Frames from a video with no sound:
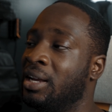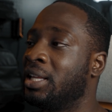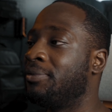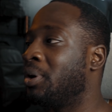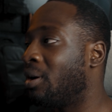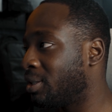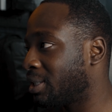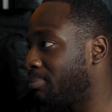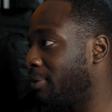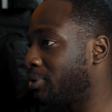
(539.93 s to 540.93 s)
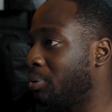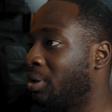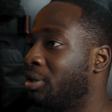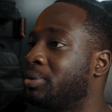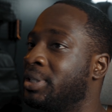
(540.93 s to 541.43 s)
And if you're asking me if
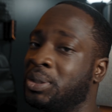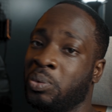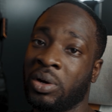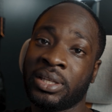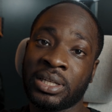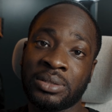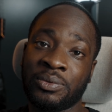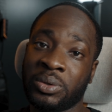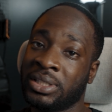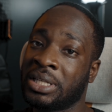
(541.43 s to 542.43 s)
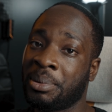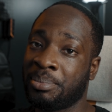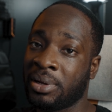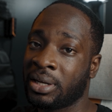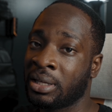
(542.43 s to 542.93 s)
200 is worth it for this type
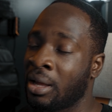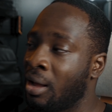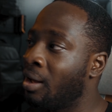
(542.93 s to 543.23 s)
of plugin,